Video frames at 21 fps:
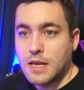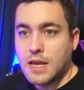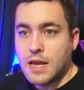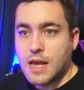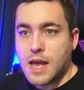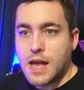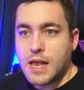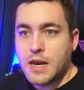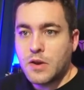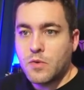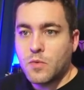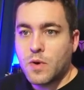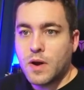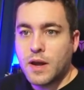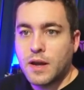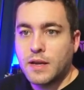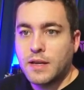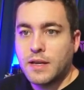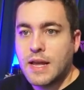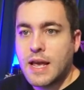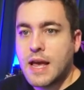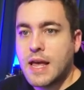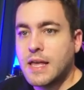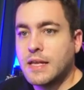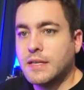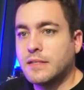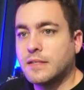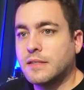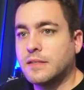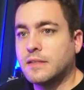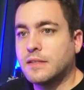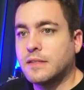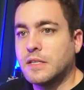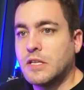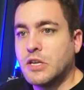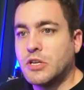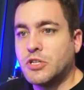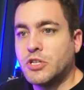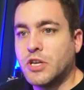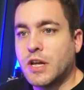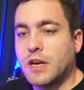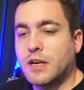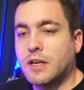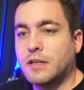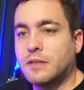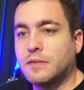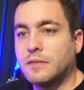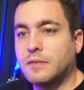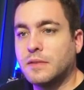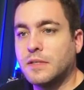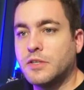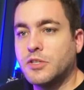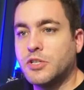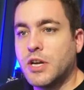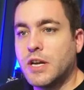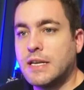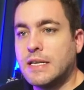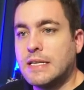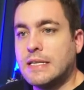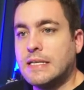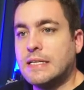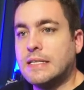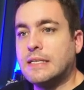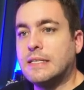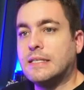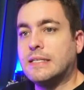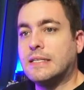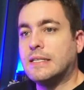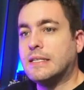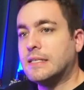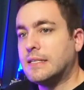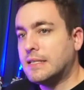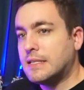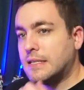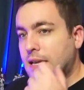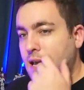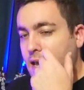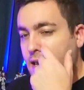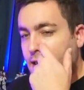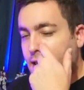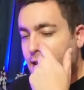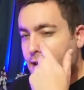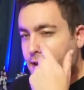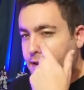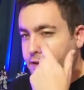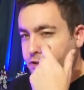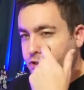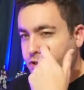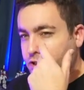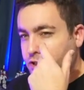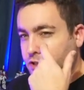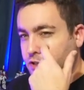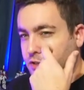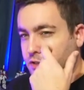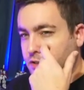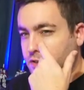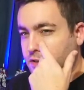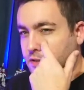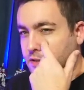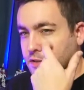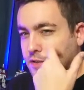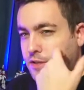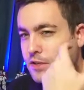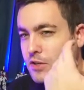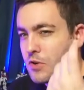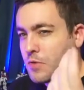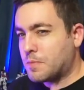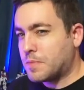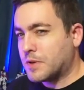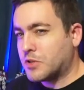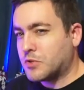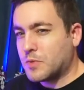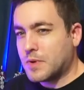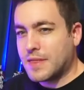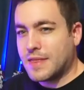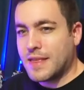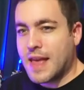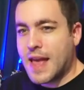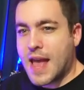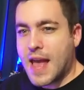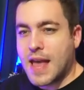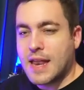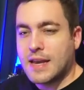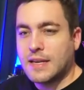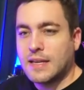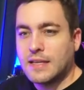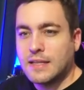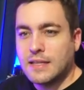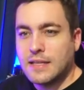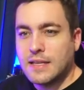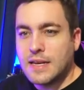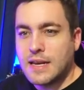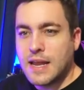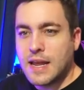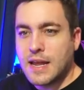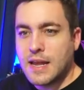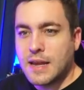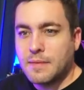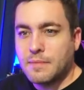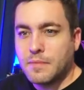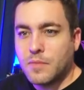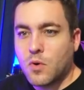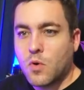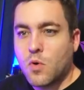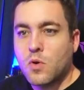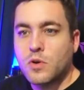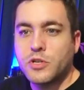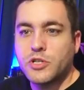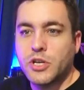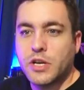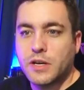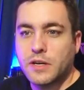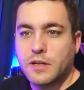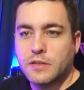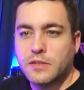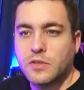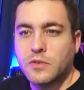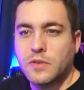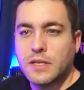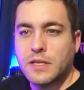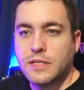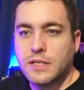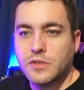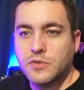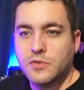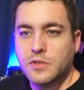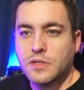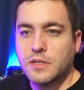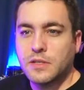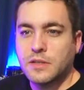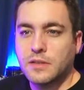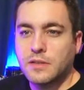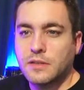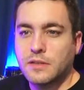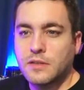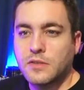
Anyway, yeah, it's Jeddah, J E D D A H, you know, between that and the name or Jeddah. So that's interesting.